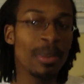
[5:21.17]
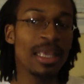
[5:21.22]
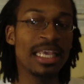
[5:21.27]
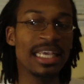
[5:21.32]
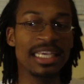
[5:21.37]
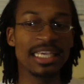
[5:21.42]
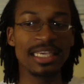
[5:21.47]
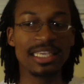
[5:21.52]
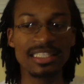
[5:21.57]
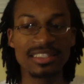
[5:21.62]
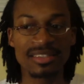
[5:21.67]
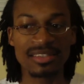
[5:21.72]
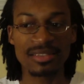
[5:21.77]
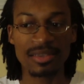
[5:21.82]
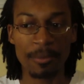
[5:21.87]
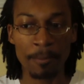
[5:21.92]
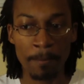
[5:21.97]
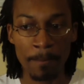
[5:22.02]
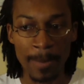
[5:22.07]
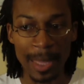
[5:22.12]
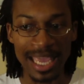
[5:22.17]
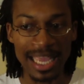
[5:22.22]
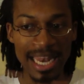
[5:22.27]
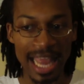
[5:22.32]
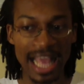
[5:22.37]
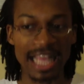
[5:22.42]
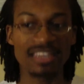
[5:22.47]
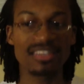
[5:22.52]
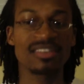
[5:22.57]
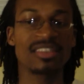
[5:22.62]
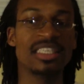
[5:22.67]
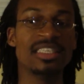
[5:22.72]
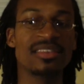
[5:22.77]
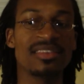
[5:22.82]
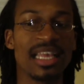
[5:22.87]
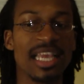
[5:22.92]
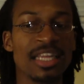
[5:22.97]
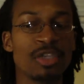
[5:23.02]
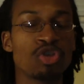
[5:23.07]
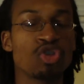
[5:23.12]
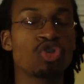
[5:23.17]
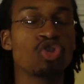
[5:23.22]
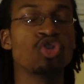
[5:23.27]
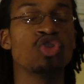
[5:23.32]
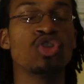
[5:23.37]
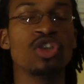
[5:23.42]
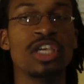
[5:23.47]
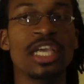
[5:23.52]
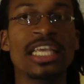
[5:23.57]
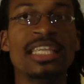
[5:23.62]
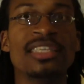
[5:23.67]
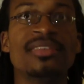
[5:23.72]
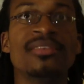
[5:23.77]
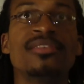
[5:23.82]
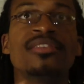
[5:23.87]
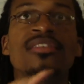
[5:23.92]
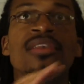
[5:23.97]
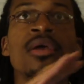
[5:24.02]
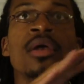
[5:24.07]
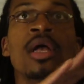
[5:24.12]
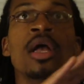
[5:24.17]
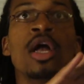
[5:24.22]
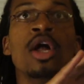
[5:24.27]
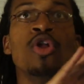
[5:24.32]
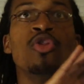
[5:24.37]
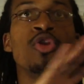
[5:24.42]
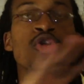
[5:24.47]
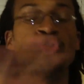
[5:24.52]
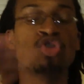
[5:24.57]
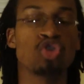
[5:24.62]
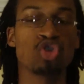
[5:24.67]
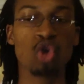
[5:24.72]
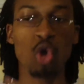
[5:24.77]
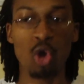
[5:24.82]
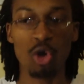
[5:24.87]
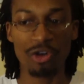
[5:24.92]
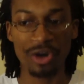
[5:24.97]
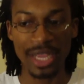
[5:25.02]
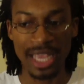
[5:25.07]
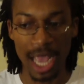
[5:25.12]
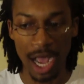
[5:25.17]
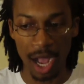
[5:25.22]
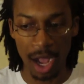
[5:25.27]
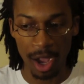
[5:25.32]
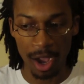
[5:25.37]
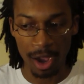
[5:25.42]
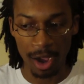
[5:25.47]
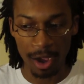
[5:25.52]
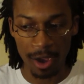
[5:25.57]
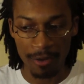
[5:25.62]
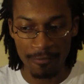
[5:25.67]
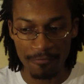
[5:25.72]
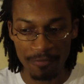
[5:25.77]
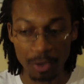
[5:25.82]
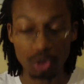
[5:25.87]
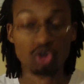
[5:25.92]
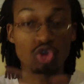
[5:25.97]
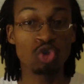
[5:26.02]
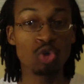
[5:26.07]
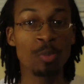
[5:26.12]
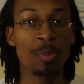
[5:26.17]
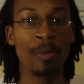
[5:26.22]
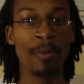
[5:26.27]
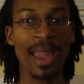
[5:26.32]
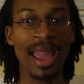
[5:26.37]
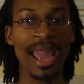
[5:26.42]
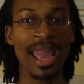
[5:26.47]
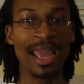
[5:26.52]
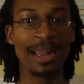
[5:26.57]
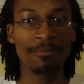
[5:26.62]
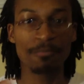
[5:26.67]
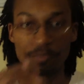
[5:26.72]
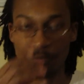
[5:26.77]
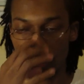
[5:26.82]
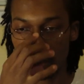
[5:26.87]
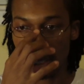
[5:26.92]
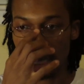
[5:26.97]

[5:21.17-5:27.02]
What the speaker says: is, in essence, it's the story of Superman